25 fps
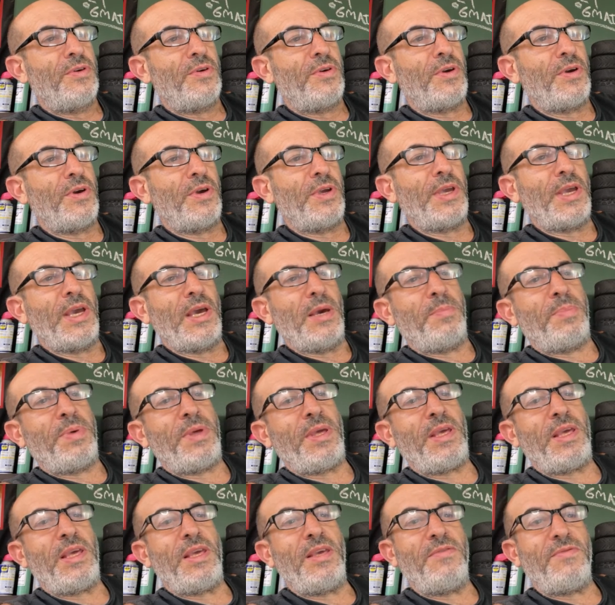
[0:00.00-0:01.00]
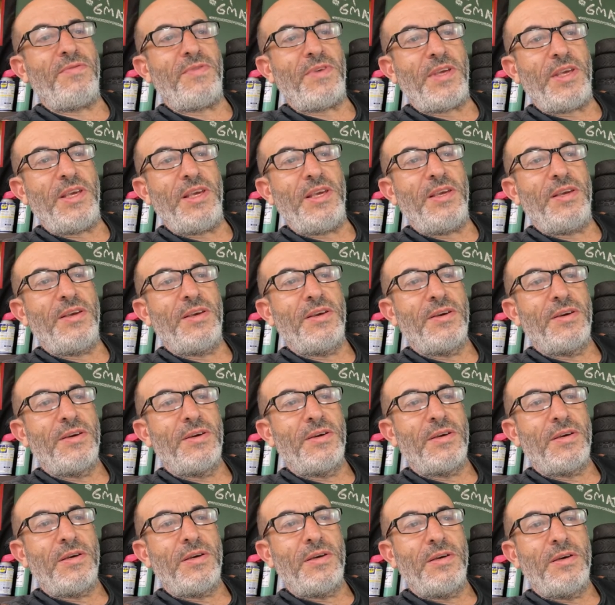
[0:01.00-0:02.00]
Yeah,
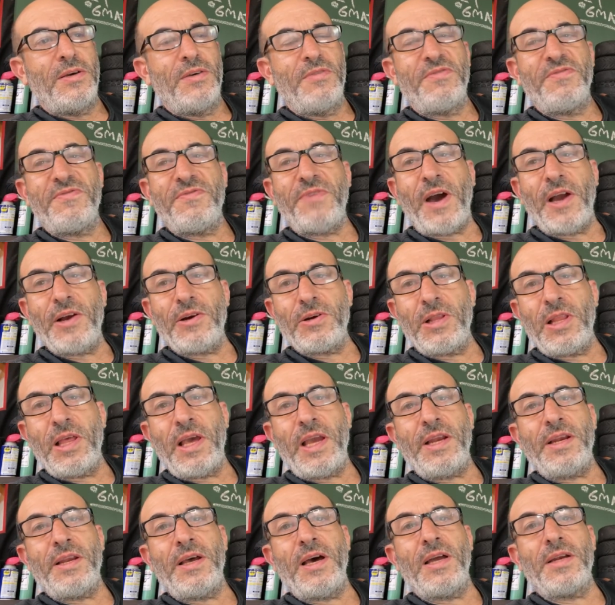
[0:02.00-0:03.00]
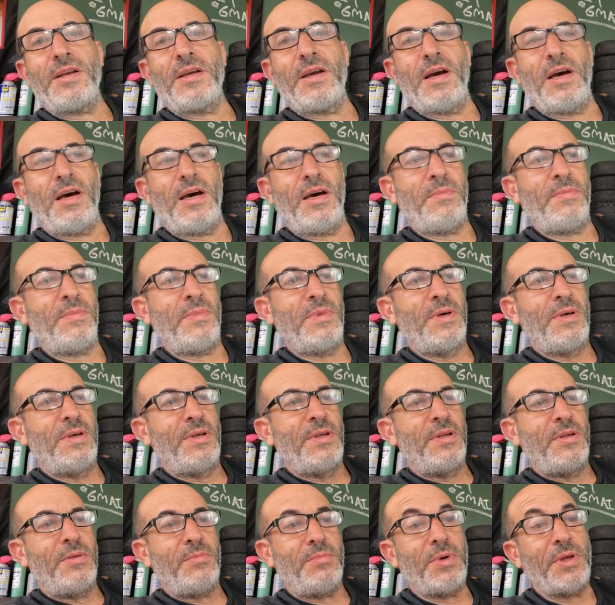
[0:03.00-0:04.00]
pevfirelight.com,
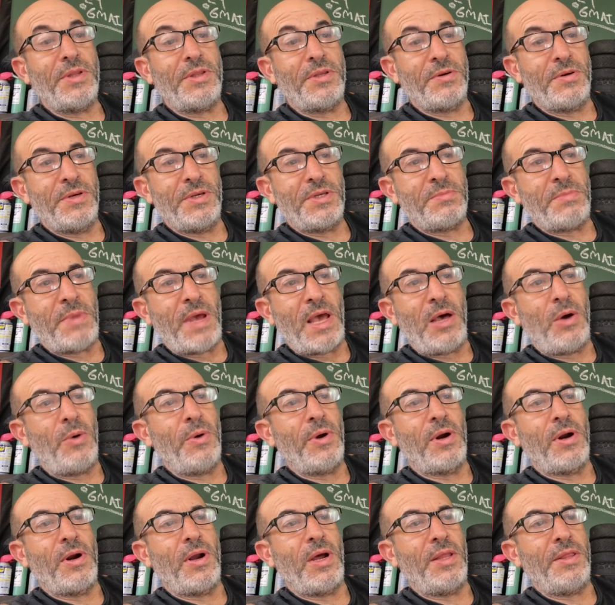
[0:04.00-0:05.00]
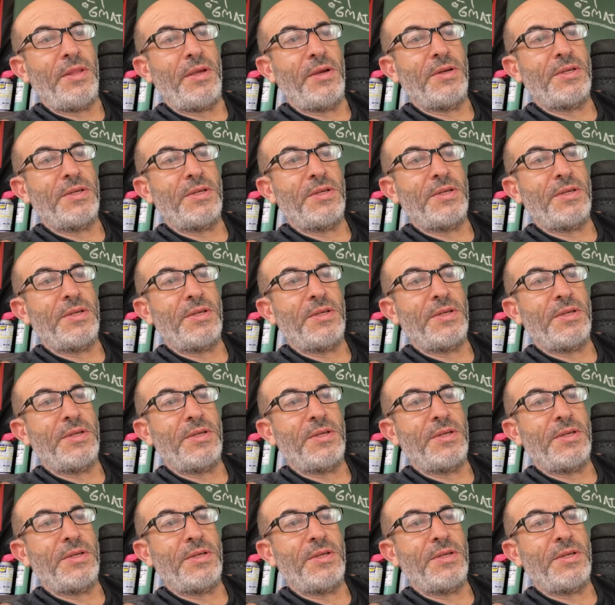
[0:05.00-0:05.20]
but there is malware on there.